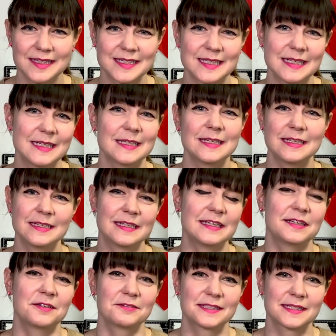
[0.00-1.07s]
this hidden
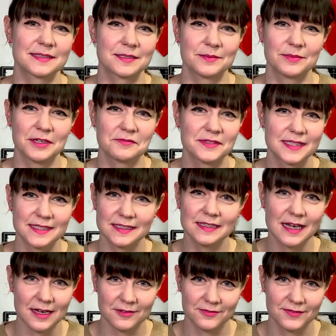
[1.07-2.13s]
ecosystem of
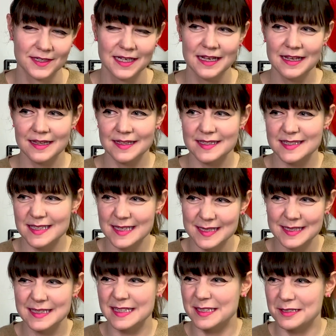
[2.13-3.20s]
stuff. This
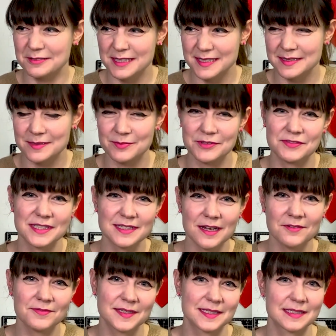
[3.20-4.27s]
hidden ecosystem of
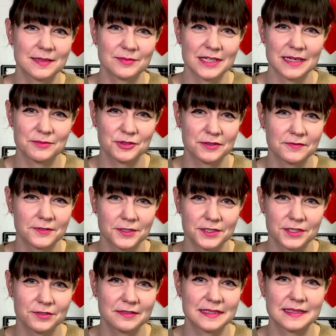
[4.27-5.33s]
stuff is sometimes referred
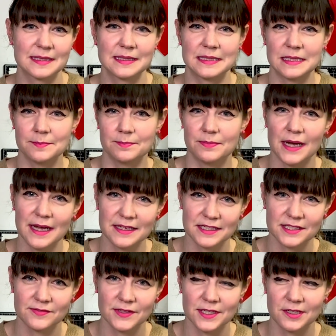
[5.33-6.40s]
to as the deep
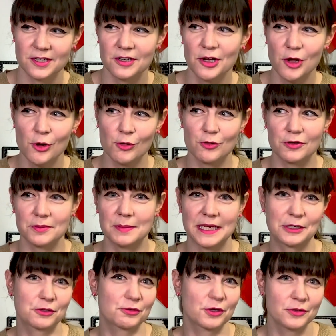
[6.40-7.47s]
biosphere or
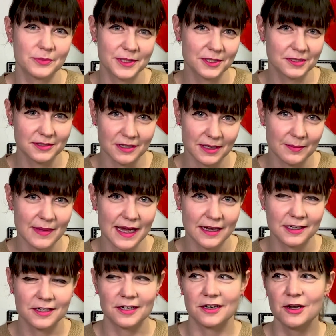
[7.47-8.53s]
microbial dark
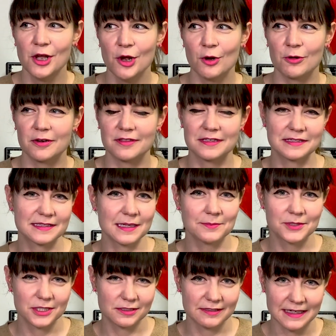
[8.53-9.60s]
matter or the
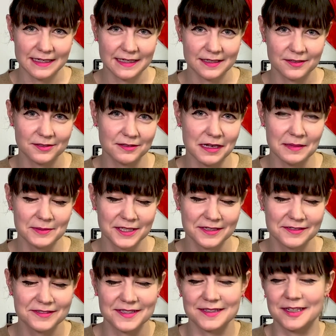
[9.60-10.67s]
subterranean
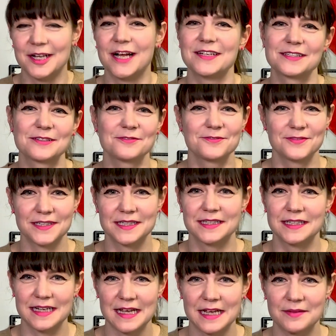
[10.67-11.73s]
Galapagos, lots of
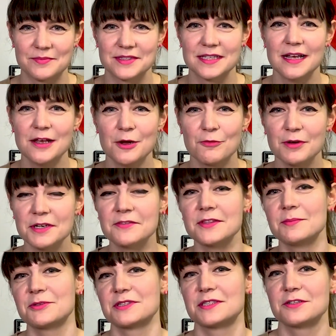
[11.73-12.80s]
fun names. One of
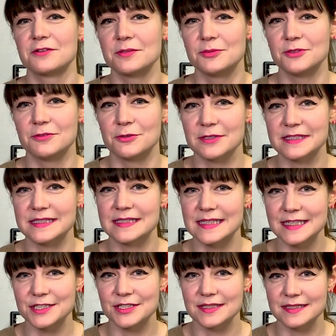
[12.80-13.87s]
the most notable
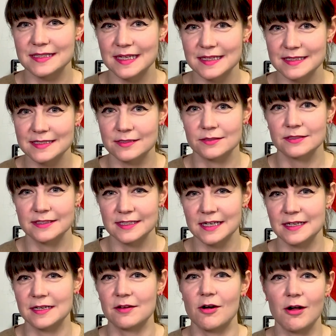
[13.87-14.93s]
organizations that's
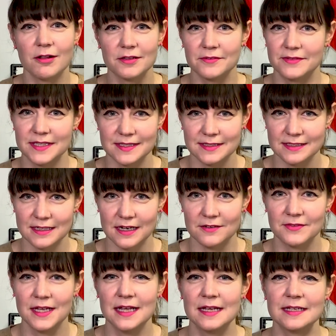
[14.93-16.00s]
studying all of this
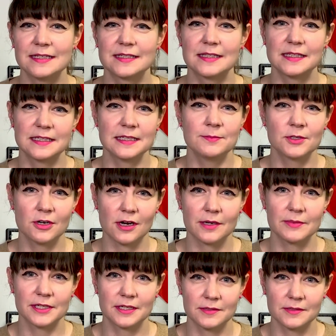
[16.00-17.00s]
stuff is the Deep Carbon